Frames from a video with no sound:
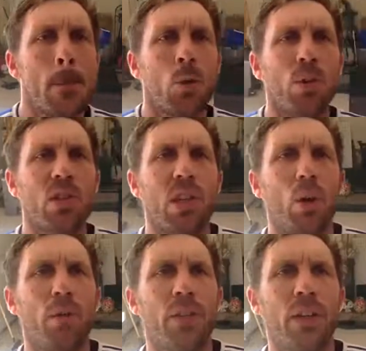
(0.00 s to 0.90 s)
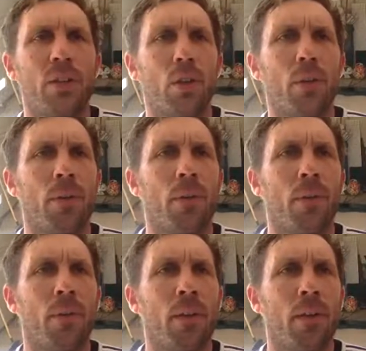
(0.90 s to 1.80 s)
Do it slower if you need to.
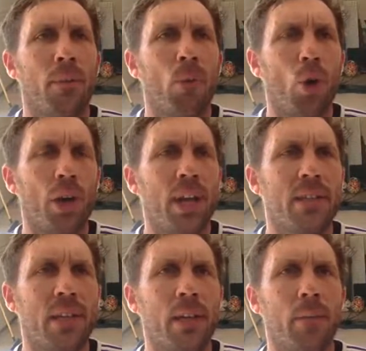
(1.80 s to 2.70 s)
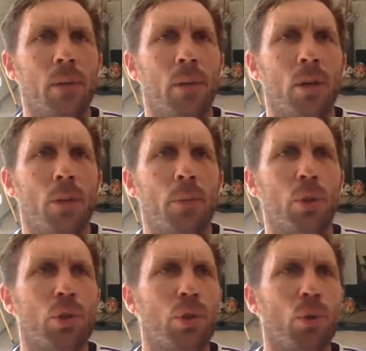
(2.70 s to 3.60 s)
More, yeah, that's it.
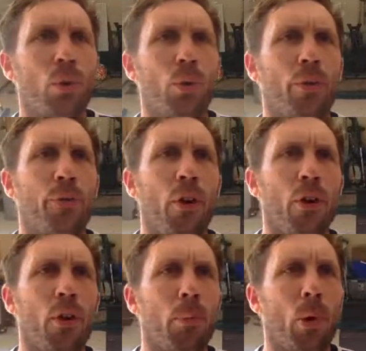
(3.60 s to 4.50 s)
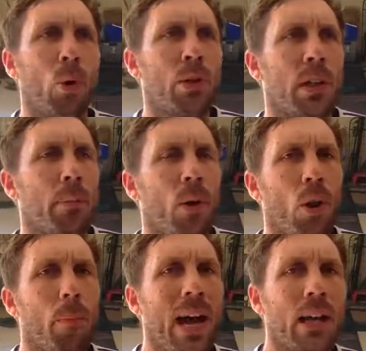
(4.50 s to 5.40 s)
Push through the front of the ball
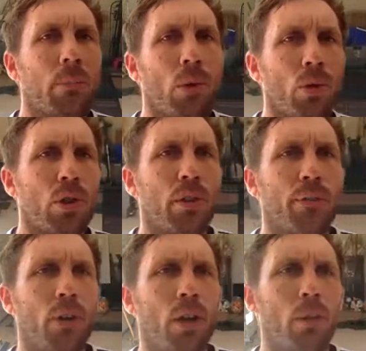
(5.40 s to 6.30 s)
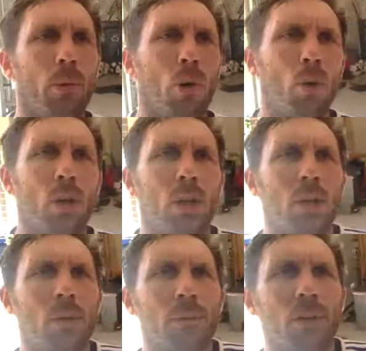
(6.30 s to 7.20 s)
or the back of the ball to the front of the ball.
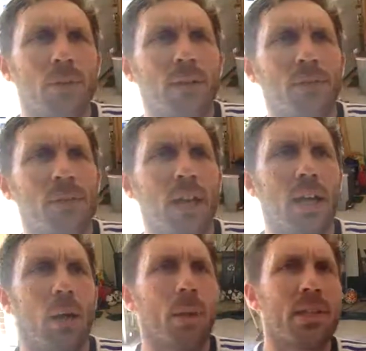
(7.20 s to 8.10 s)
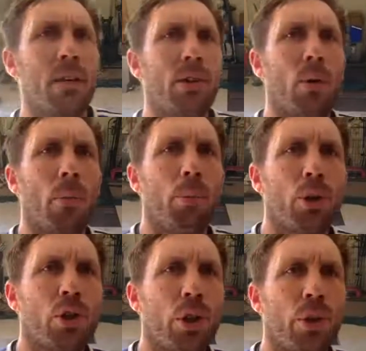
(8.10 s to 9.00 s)
But you don't have to lift your leg up. That's everyone.
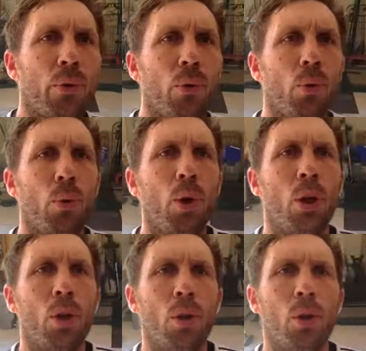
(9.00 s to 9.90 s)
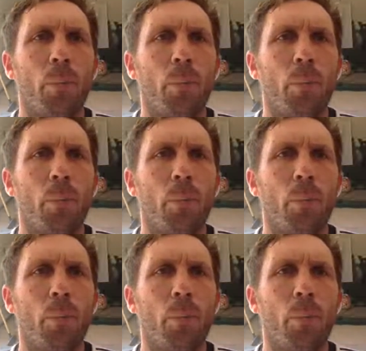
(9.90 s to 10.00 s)
Push through the